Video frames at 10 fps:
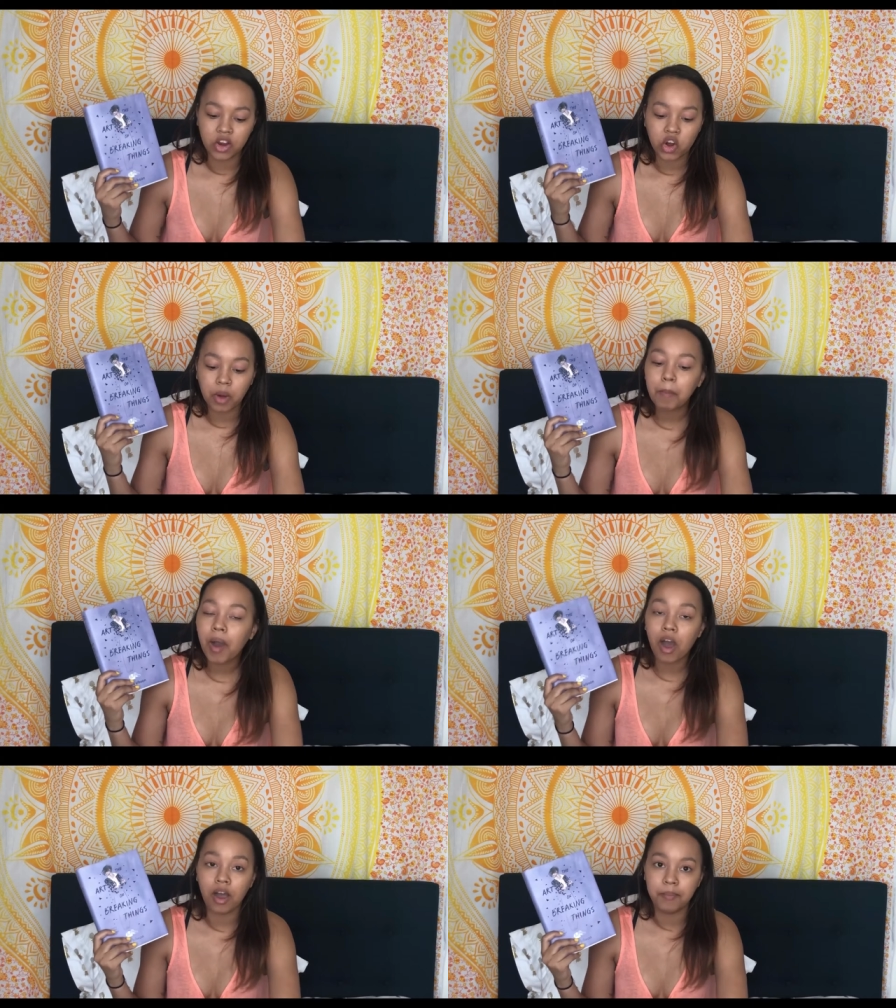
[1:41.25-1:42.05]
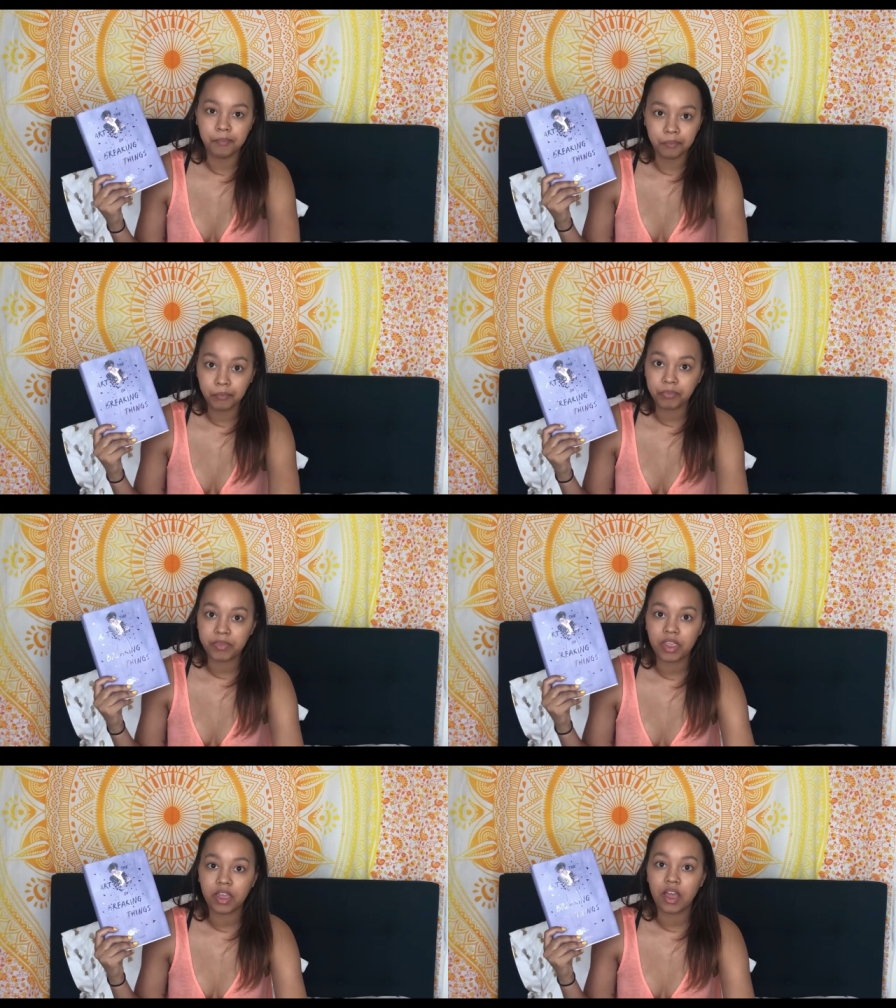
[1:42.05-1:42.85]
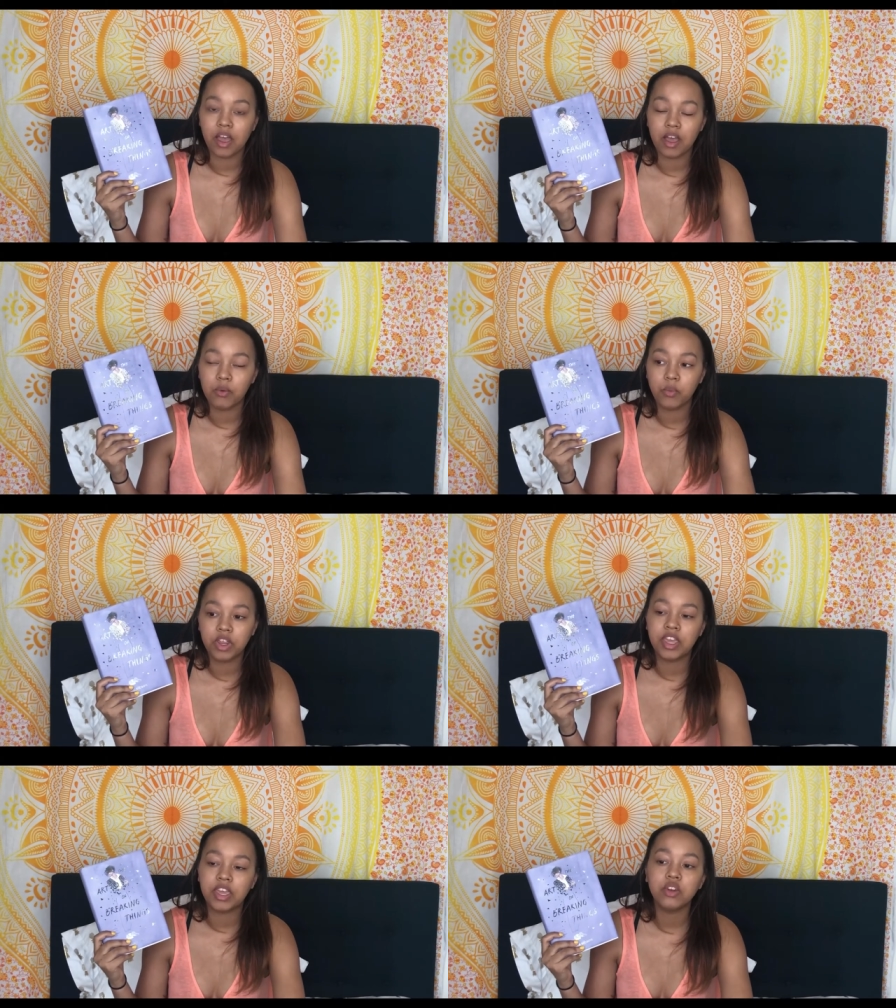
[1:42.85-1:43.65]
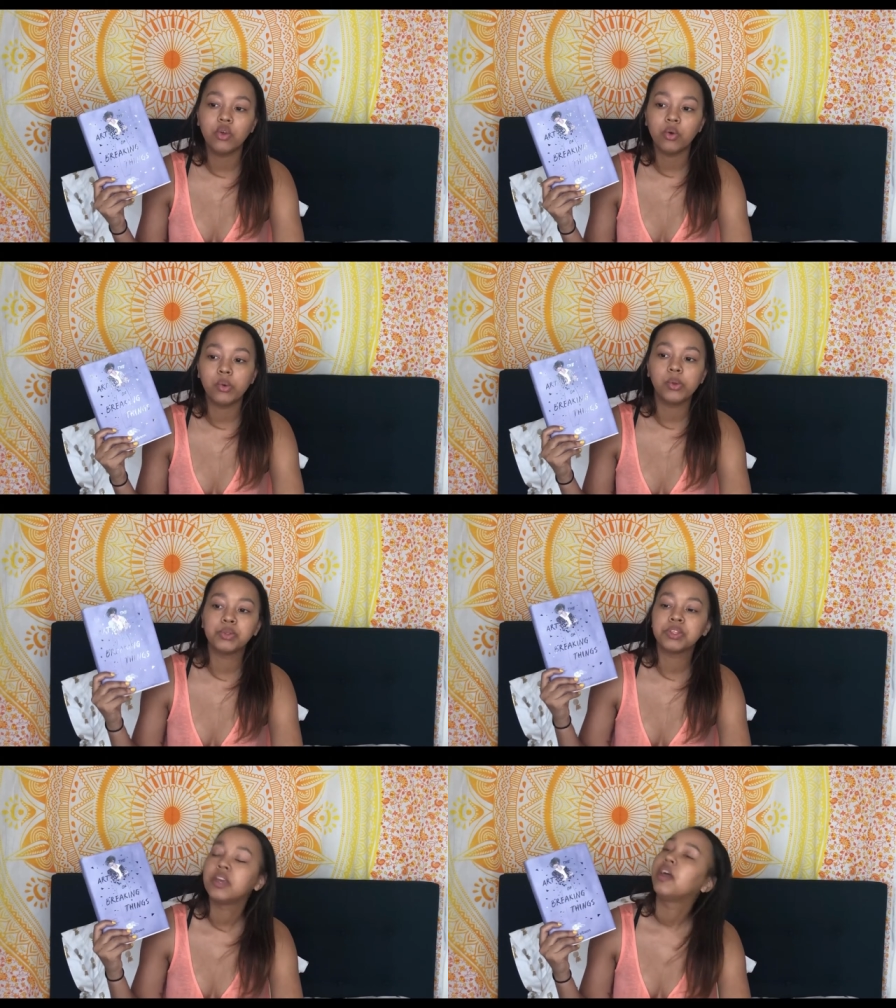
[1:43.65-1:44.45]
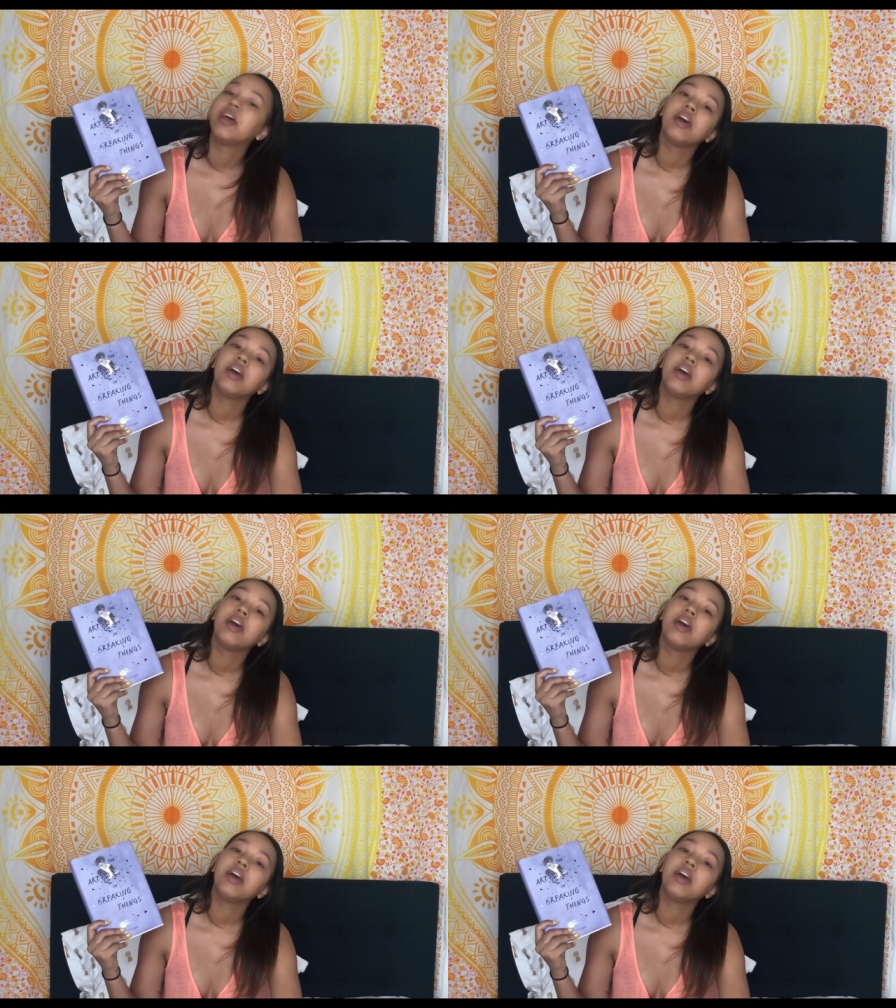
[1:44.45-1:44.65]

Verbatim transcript: her mom rekindles